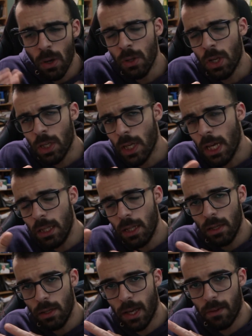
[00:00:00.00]
On the other hand,
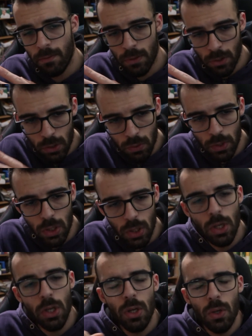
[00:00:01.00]
you have the Judas,
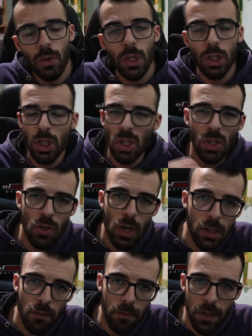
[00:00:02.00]
who is just
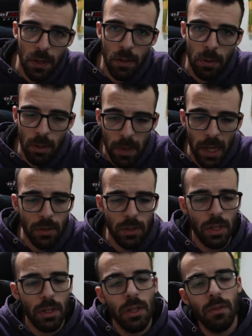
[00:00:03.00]
trying to fit in with the
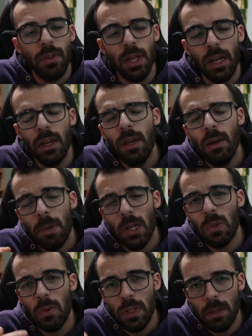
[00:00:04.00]
Panthers at the end of the day,
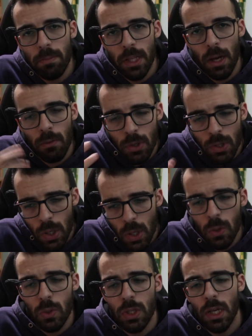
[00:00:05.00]
but who deep down
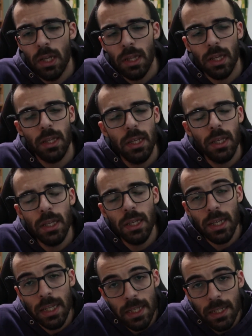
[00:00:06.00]
knows that
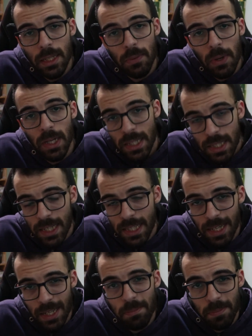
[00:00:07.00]
he is the one
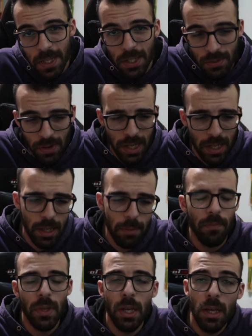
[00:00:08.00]
essentially betraying them.